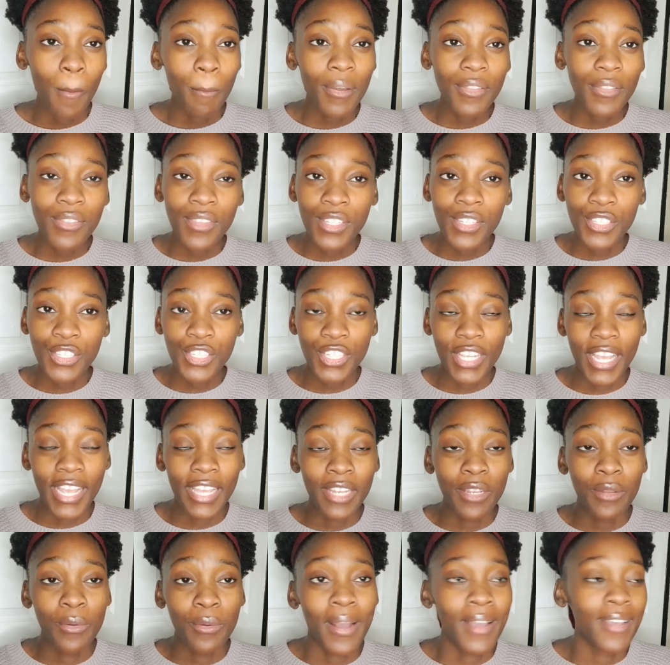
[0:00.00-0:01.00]
But then,
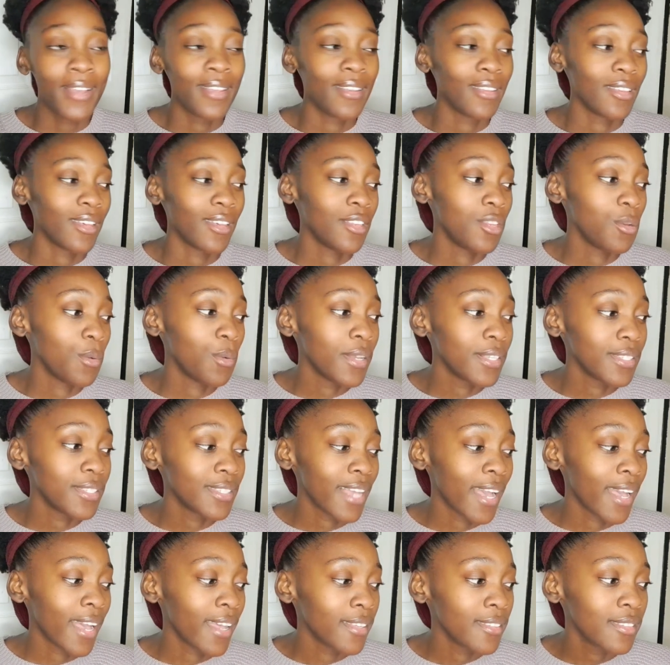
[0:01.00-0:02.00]
anyways,
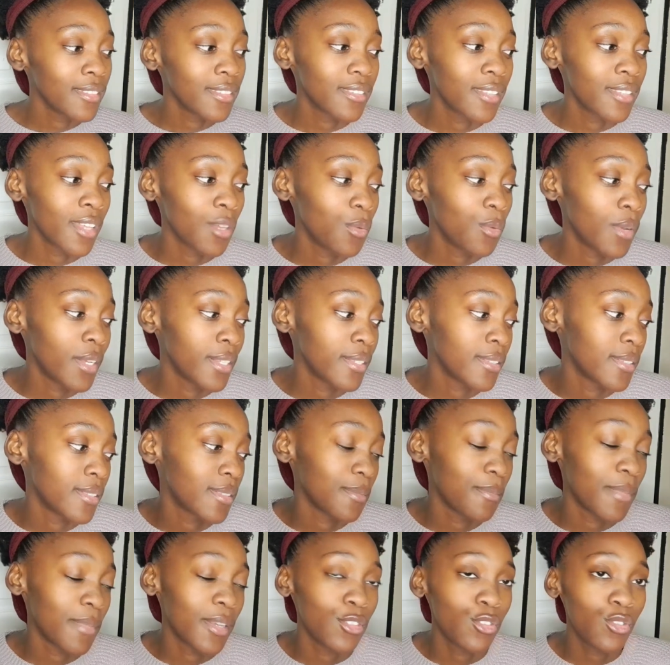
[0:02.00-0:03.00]
guys, that
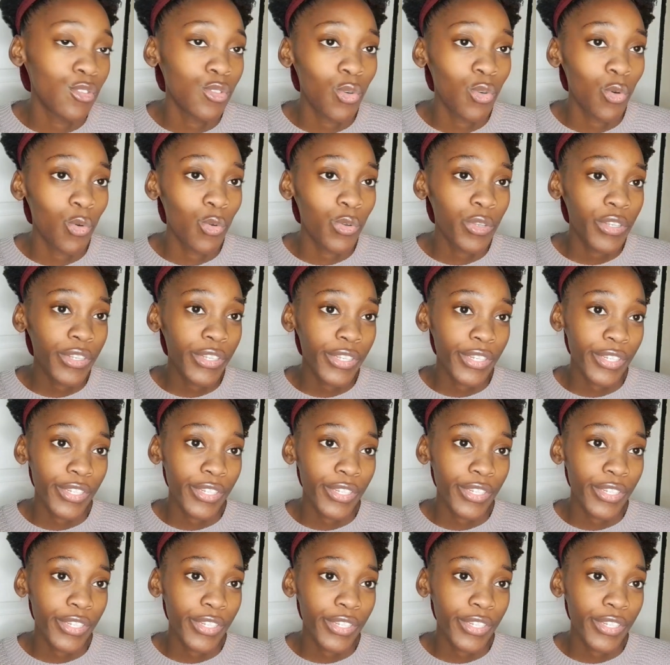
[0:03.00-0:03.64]
was my story.